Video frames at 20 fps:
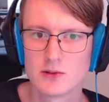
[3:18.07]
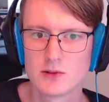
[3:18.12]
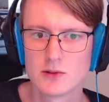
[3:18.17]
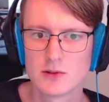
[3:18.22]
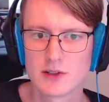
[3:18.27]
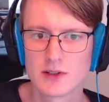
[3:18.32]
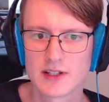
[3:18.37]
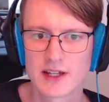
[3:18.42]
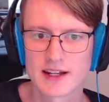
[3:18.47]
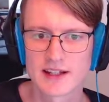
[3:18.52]

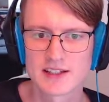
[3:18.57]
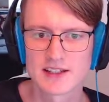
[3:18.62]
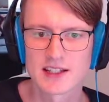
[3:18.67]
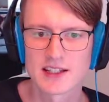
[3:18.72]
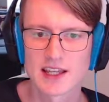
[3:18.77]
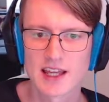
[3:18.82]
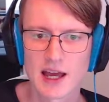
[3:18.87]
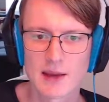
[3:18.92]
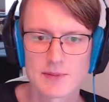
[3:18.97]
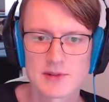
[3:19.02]
that is
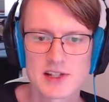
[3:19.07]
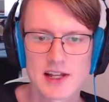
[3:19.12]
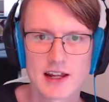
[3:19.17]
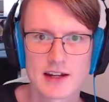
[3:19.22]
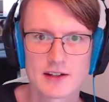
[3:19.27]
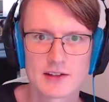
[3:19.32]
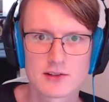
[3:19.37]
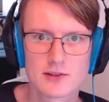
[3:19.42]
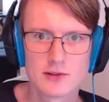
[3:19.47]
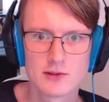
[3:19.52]

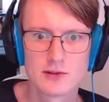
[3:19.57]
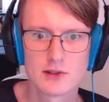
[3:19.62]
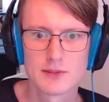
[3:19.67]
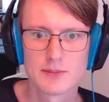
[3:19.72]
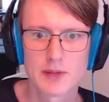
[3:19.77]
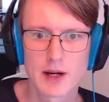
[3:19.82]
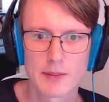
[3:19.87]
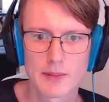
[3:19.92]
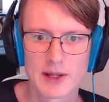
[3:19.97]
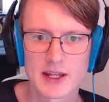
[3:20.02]
encapsulated to the
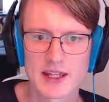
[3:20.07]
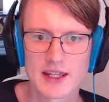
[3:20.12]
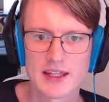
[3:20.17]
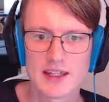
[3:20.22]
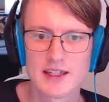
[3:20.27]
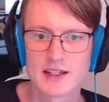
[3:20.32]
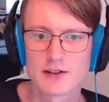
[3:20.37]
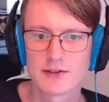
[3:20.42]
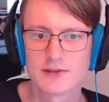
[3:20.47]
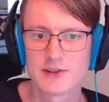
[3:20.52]
public
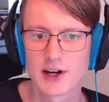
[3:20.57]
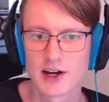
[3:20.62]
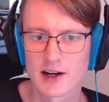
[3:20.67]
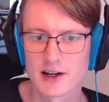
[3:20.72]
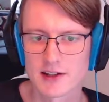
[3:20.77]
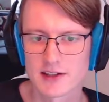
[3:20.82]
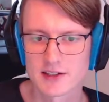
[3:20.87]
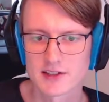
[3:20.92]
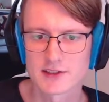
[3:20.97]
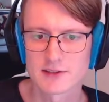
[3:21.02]
key of
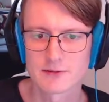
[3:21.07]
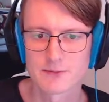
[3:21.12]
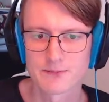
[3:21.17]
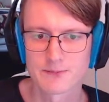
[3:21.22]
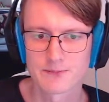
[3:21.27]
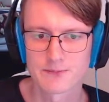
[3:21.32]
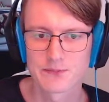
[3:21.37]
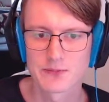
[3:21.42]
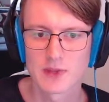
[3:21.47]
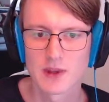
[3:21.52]
Douglas.
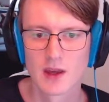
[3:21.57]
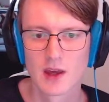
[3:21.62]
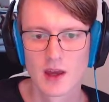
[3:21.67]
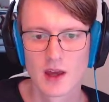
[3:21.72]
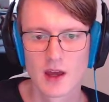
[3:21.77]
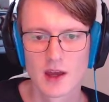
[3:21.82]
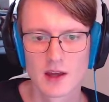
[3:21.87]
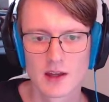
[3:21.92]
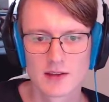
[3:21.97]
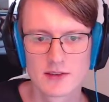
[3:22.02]

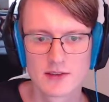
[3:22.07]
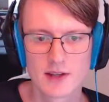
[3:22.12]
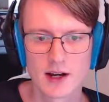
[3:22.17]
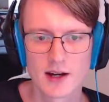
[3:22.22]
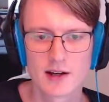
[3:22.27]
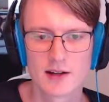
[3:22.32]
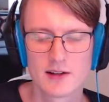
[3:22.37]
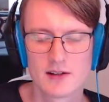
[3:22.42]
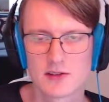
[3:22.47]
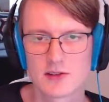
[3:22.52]

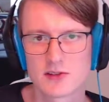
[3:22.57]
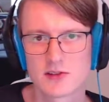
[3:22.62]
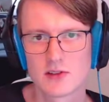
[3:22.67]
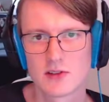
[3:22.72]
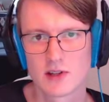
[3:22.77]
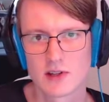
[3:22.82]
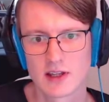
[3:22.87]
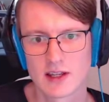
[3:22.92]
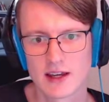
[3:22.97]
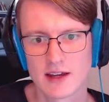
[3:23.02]
Douglas
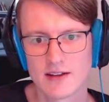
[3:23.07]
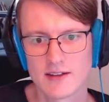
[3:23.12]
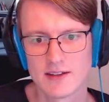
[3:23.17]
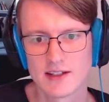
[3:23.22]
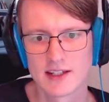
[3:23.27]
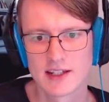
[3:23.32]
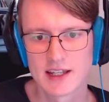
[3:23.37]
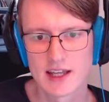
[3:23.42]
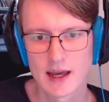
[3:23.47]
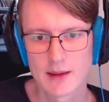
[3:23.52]
can
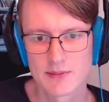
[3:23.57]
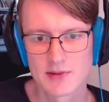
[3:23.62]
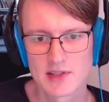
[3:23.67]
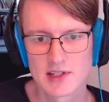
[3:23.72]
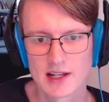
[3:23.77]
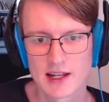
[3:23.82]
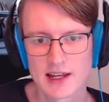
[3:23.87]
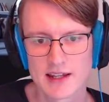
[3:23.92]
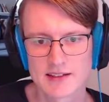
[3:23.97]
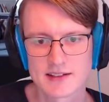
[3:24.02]

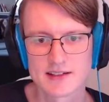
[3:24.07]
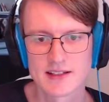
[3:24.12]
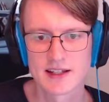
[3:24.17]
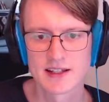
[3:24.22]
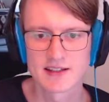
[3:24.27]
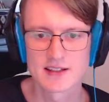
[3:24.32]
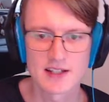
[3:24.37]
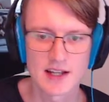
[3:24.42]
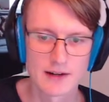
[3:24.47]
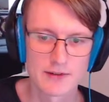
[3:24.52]
decapsulate that
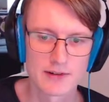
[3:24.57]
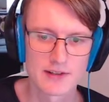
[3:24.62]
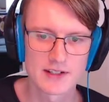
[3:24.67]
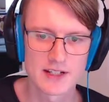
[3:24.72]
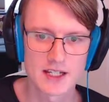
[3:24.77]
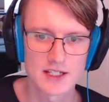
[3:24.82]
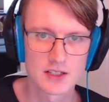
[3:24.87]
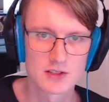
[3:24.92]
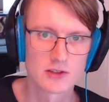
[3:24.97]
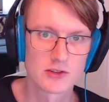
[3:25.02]

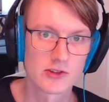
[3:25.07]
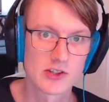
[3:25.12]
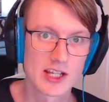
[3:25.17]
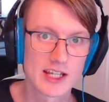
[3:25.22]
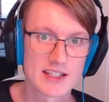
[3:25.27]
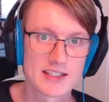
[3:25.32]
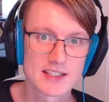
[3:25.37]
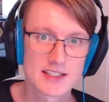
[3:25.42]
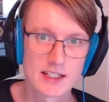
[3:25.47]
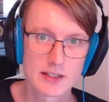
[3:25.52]
ciphertext using
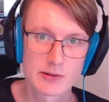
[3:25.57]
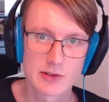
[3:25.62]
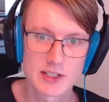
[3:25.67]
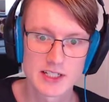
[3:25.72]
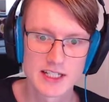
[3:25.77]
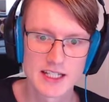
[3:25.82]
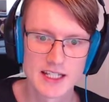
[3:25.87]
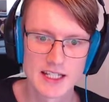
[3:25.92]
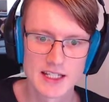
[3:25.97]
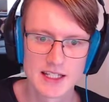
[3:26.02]
a secret
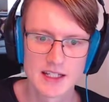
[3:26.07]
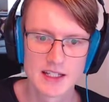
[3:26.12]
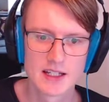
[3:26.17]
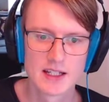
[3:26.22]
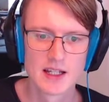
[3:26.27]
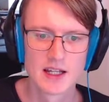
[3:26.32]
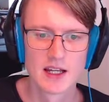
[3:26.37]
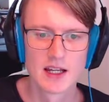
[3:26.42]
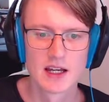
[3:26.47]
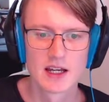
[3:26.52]
key,
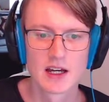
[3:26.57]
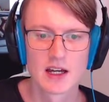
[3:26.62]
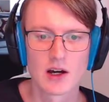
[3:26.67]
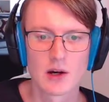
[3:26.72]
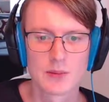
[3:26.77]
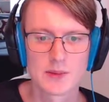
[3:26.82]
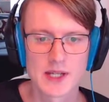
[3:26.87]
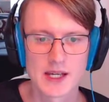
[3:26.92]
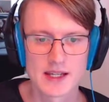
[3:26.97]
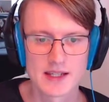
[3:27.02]

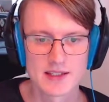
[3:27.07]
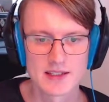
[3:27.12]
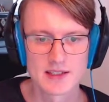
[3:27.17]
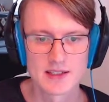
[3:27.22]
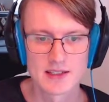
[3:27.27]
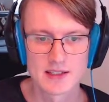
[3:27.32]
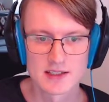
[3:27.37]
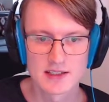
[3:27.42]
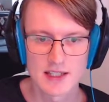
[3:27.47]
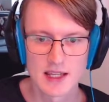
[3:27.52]
obtains
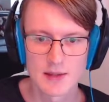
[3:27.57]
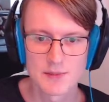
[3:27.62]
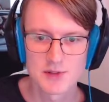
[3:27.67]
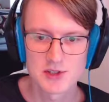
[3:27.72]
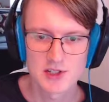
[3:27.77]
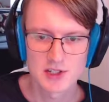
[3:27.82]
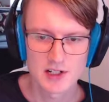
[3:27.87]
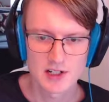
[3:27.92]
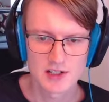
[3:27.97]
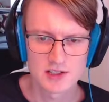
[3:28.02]
the same
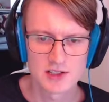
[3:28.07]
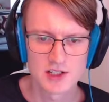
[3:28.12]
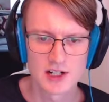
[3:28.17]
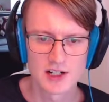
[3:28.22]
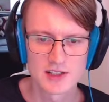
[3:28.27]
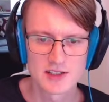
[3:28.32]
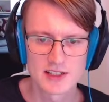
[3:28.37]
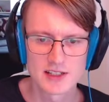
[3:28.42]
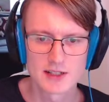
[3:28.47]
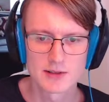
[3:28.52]

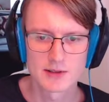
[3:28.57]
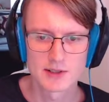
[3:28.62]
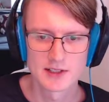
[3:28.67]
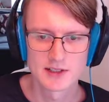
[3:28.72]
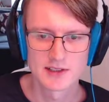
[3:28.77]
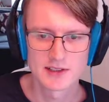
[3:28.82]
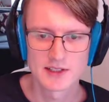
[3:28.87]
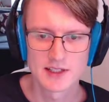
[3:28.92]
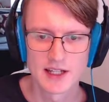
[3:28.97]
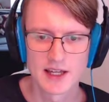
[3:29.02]
shared
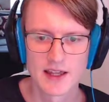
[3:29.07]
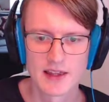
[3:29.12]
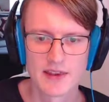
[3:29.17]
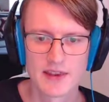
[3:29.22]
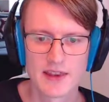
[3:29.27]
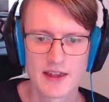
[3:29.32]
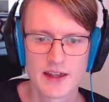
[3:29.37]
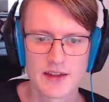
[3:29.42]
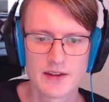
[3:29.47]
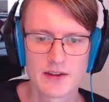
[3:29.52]
secret, and
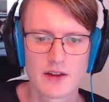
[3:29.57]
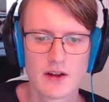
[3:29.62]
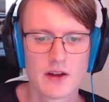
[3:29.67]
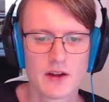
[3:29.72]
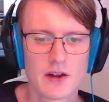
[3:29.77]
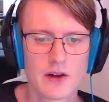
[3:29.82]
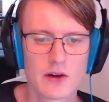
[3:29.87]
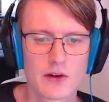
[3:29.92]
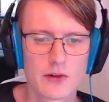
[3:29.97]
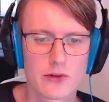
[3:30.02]
then
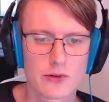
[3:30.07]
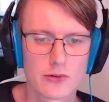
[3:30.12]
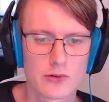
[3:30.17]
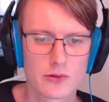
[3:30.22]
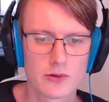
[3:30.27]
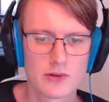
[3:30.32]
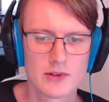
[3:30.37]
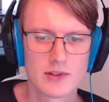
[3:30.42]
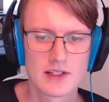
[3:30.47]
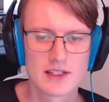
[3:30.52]

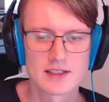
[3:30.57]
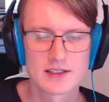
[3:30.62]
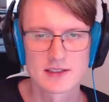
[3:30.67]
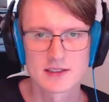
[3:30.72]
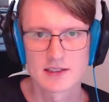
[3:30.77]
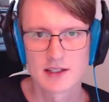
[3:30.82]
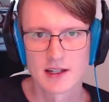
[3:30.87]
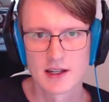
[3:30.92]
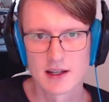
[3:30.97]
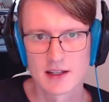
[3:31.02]
through
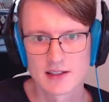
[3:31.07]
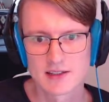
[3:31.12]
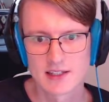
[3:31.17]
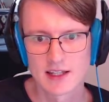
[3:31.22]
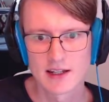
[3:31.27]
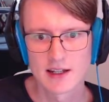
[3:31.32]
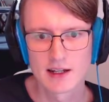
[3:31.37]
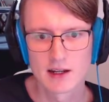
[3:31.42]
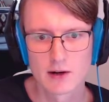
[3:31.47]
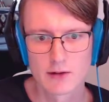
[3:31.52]
this
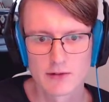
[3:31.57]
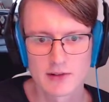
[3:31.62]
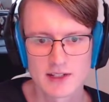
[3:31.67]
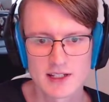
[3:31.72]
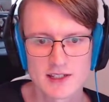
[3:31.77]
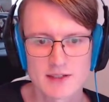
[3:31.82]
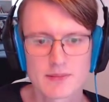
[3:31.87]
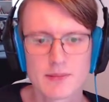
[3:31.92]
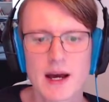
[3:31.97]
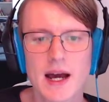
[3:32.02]
sending over
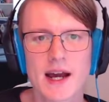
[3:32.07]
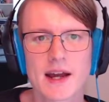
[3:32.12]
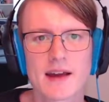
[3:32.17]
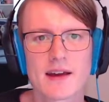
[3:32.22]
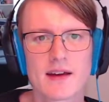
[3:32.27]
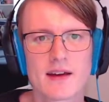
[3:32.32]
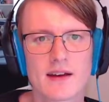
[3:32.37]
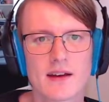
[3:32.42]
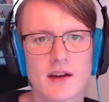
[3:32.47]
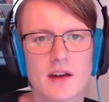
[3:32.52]
this
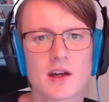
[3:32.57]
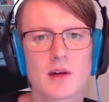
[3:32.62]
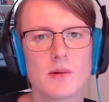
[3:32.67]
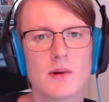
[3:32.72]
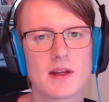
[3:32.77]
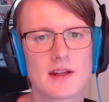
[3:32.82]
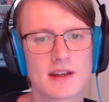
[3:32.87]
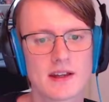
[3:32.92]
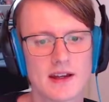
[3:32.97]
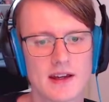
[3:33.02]
MAC,
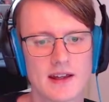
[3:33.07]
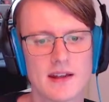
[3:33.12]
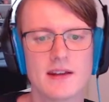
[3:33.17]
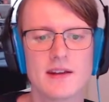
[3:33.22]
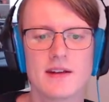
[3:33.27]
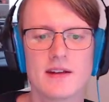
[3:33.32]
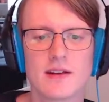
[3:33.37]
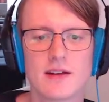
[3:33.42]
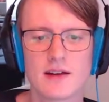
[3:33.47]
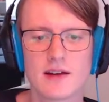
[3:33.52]
we can